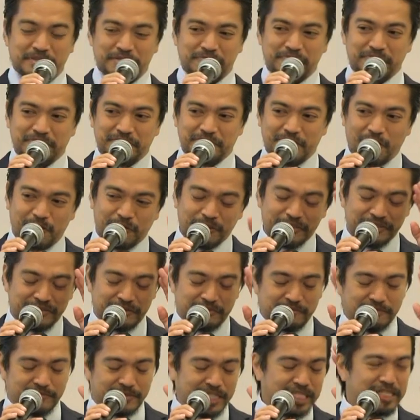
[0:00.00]
been always
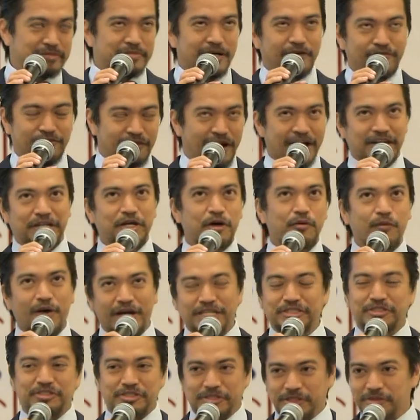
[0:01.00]
thinking about finding a way
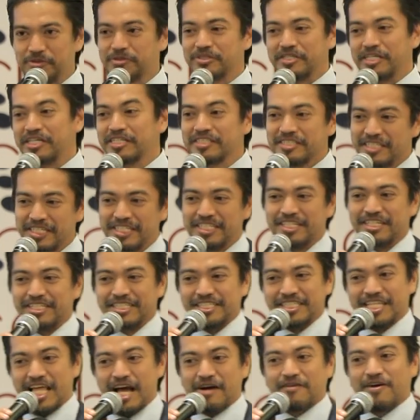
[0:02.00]
to use it.
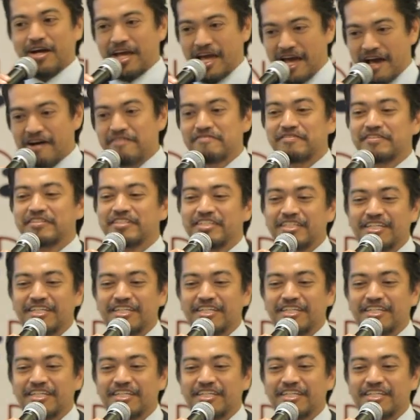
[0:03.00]
Now I have.